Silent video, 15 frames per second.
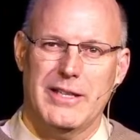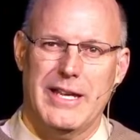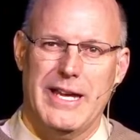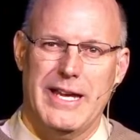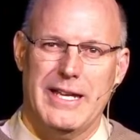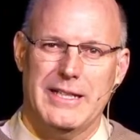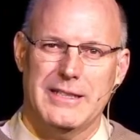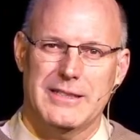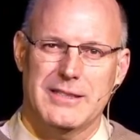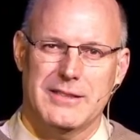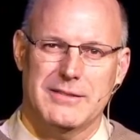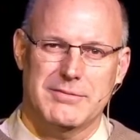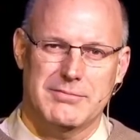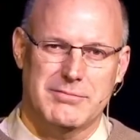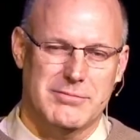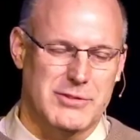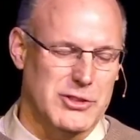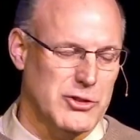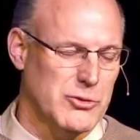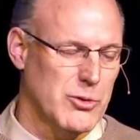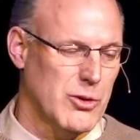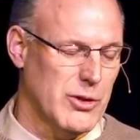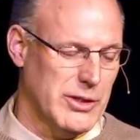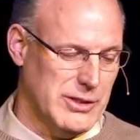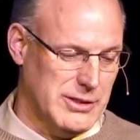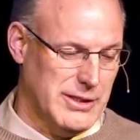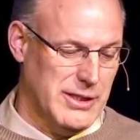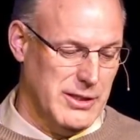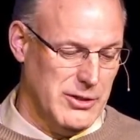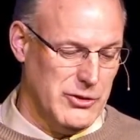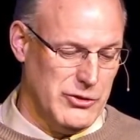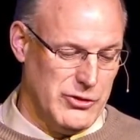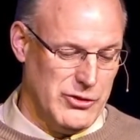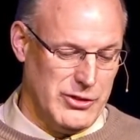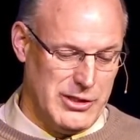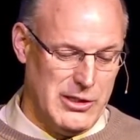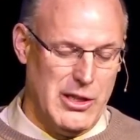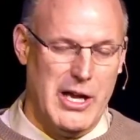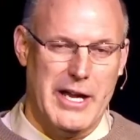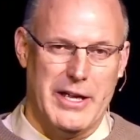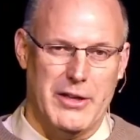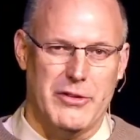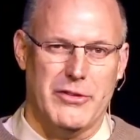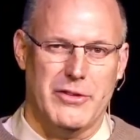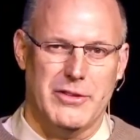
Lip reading: and kills Goliath.